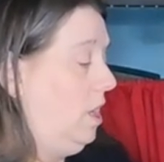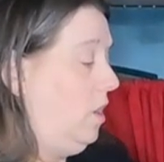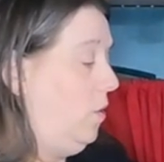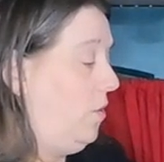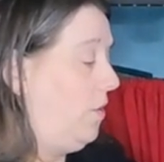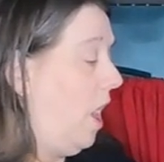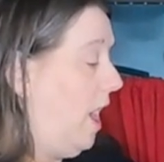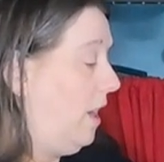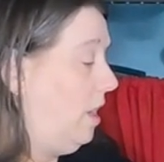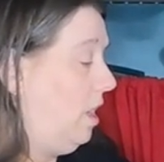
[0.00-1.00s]
You
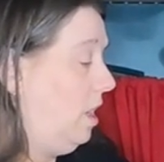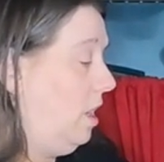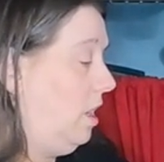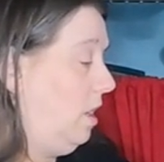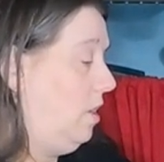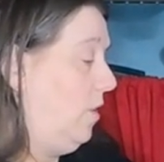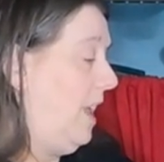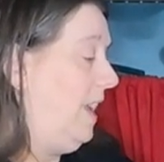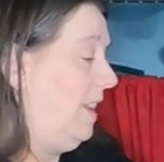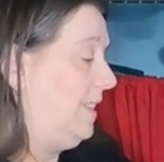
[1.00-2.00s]
thought, you
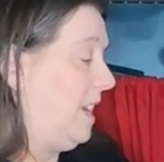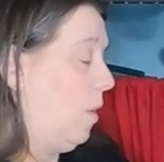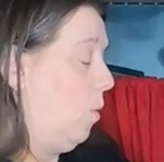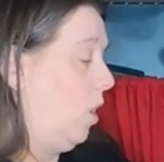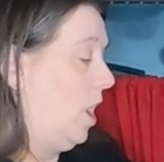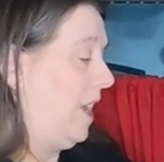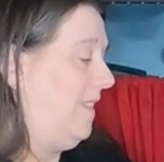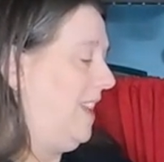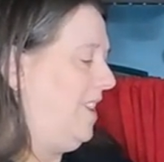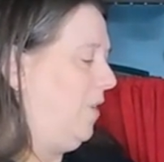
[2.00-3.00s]
think it's going to work,
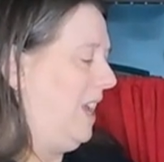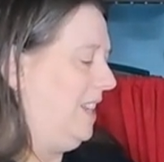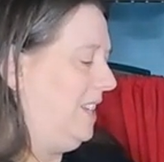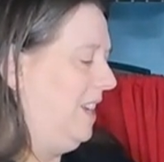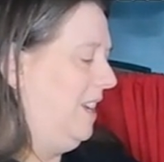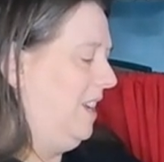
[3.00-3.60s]
and then you get